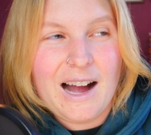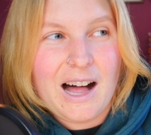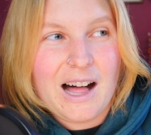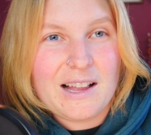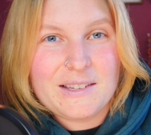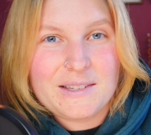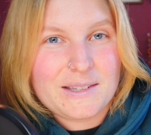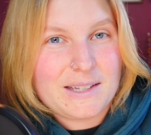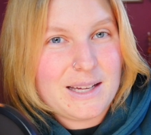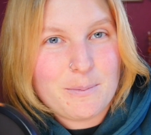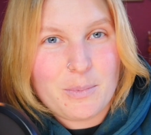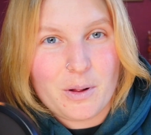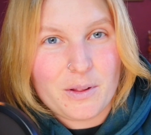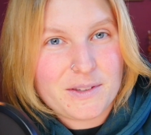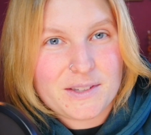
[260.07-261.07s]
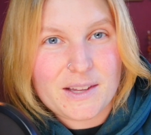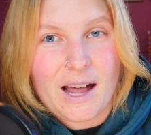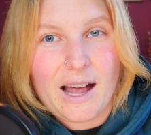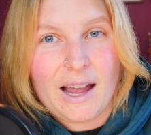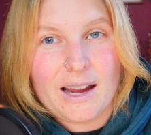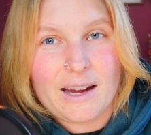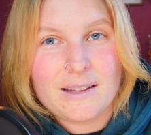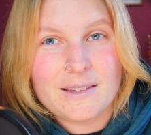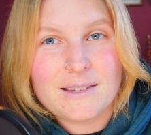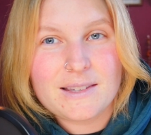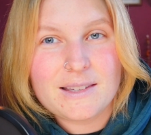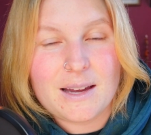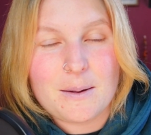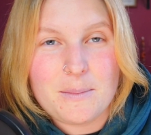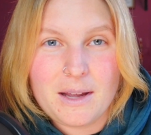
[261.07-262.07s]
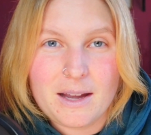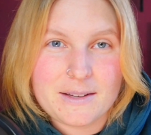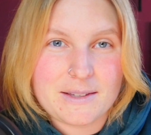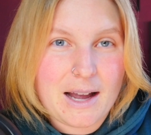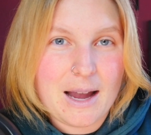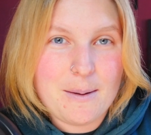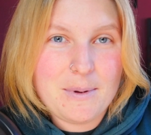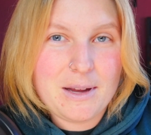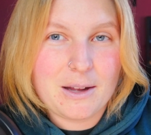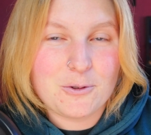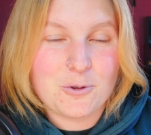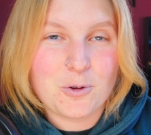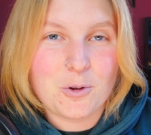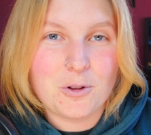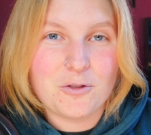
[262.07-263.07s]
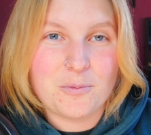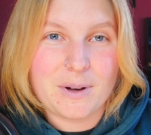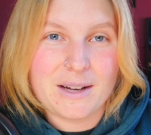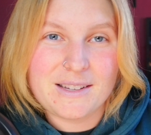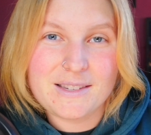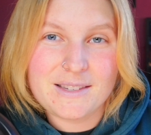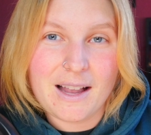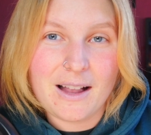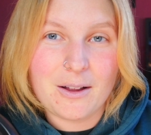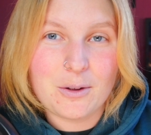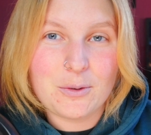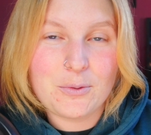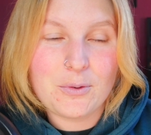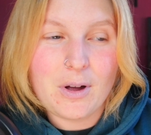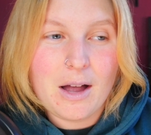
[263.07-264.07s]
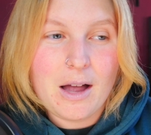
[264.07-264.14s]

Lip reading: I'll see both sides, and because I'm in control of myself,